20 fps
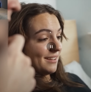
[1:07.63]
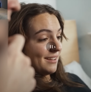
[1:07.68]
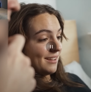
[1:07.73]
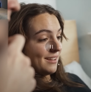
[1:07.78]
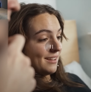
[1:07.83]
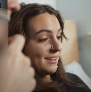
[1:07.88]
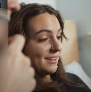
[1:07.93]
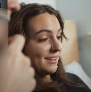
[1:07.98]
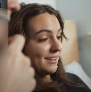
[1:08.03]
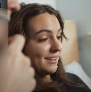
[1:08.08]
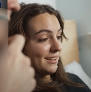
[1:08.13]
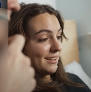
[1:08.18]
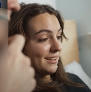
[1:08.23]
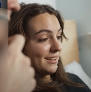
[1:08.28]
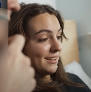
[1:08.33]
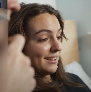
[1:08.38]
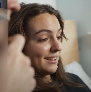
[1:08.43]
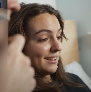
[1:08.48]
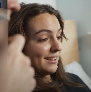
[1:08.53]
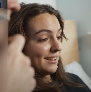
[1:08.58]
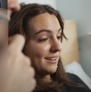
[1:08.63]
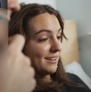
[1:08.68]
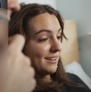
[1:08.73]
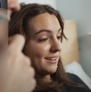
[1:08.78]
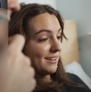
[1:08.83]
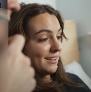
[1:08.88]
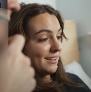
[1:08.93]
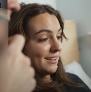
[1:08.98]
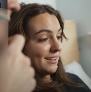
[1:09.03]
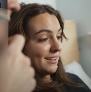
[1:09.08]

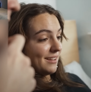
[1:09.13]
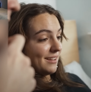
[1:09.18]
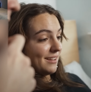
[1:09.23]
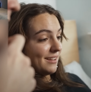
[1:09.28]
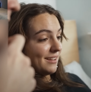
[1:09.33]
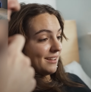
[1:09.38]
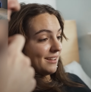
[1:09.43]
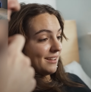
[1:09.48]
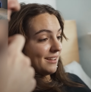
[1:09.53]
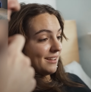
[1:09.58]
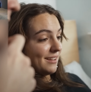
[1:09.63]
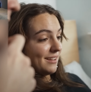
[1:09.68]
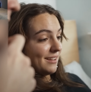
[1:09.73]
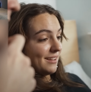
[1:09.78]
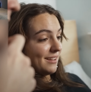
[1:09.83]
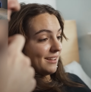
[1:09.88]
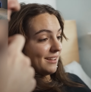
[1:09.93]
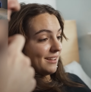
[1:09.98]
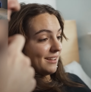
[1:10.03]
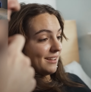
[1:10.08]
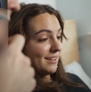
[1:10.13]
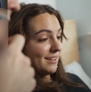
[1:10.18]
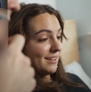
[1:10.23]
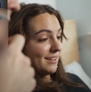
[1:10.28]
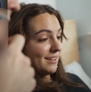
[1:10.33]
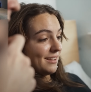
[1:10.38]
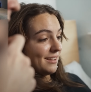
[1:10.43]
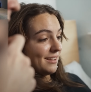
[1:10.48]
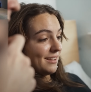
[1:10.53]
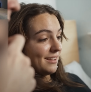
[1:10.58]

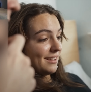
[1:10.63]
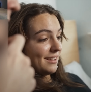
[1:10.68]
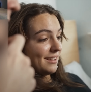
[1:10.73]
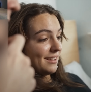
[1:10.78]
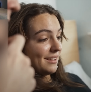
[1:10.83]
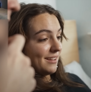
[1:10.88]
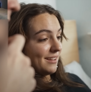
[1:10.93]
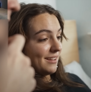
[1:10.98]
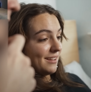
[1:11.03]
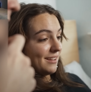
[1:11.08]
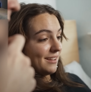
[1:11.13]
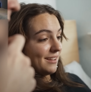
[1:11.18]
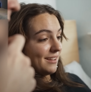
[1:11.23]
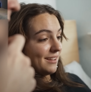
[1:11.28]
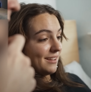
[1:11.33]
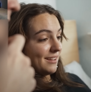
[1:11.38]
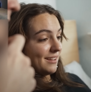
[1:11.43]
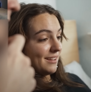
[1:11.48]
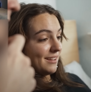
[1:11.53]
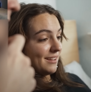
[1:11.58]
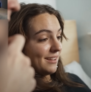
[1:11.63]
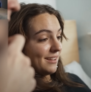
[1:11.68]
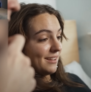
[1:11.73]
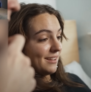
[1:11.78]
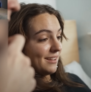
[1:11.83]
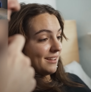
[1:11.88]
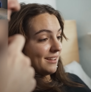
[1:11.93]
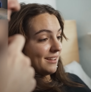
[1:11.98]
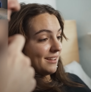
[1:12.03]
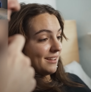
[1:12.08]

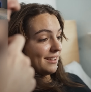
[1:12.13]
(no one is talking)